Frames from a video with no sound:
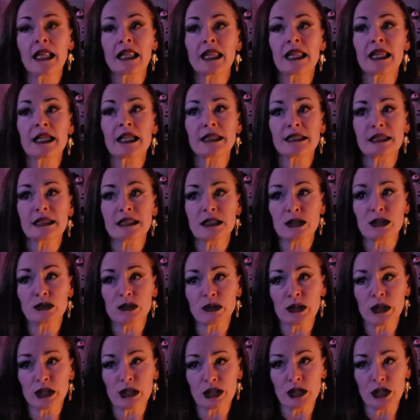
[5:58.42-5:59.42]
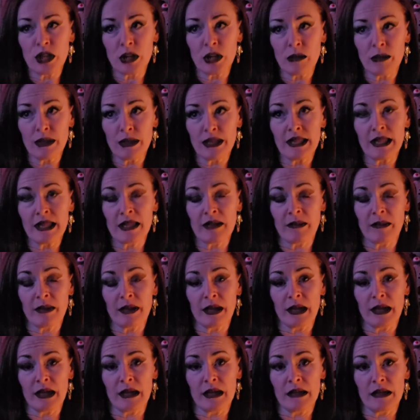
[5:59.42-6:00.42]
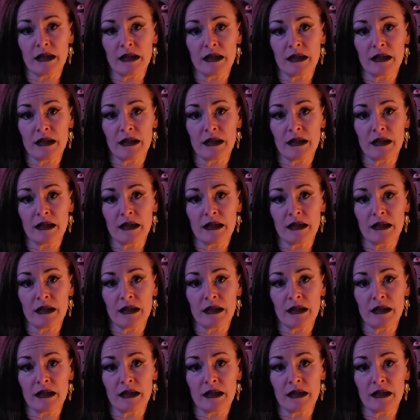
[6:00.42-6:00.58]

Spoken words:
They did and do I a like good job with that. Theming.